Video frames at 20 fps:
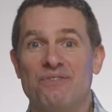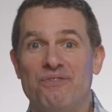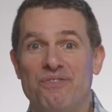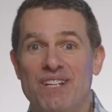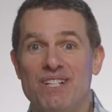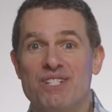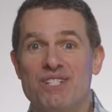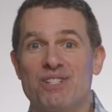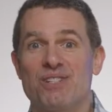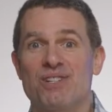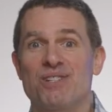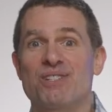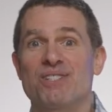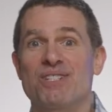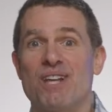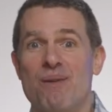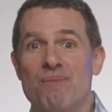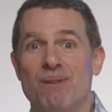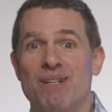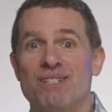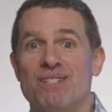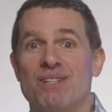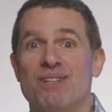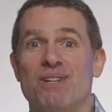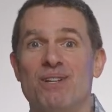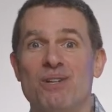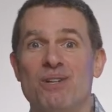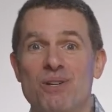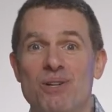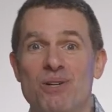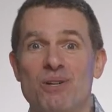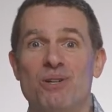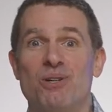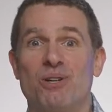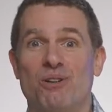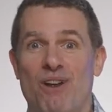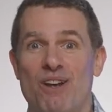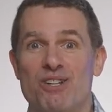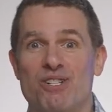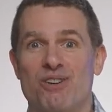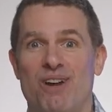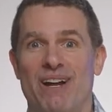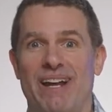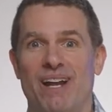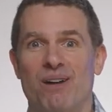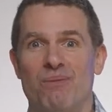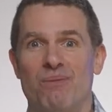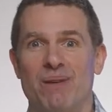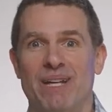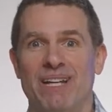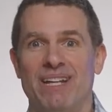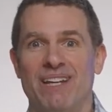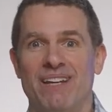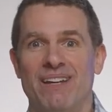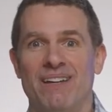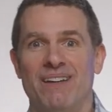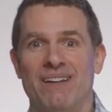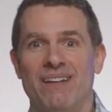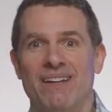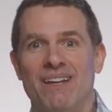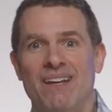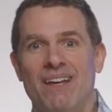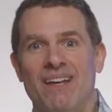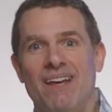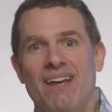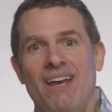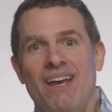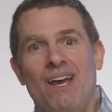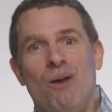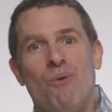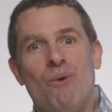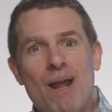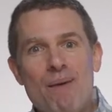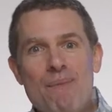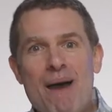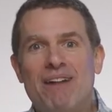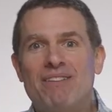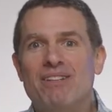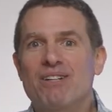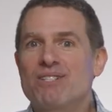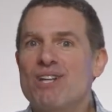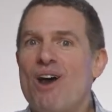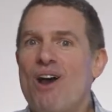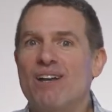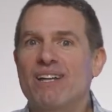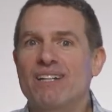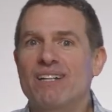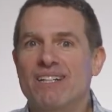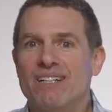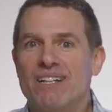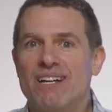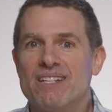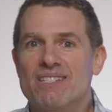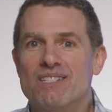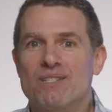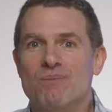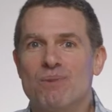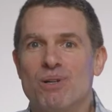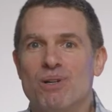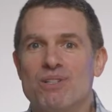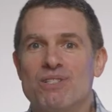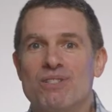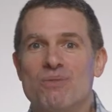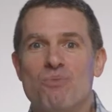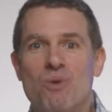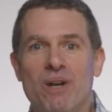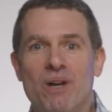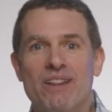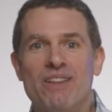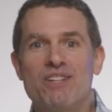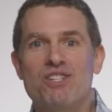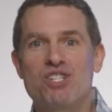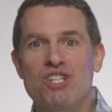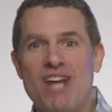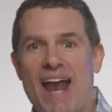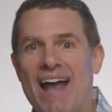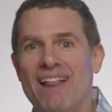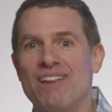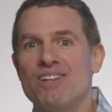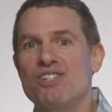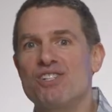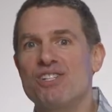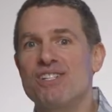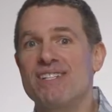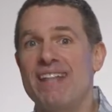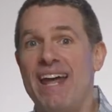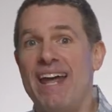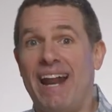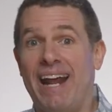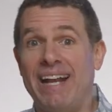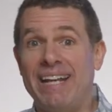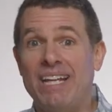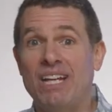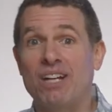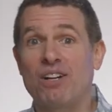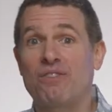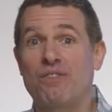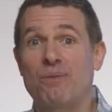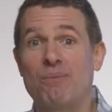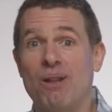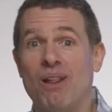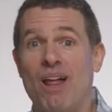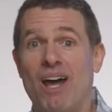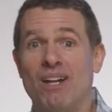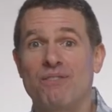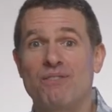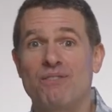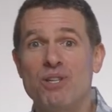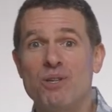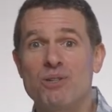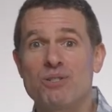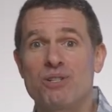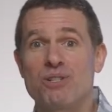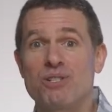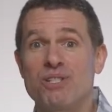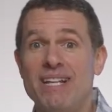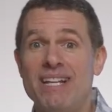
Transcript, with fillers: features coming to the new Crestron AirMedia. When I'm out there talking to customers, one of the challenges that I hear from a lot of users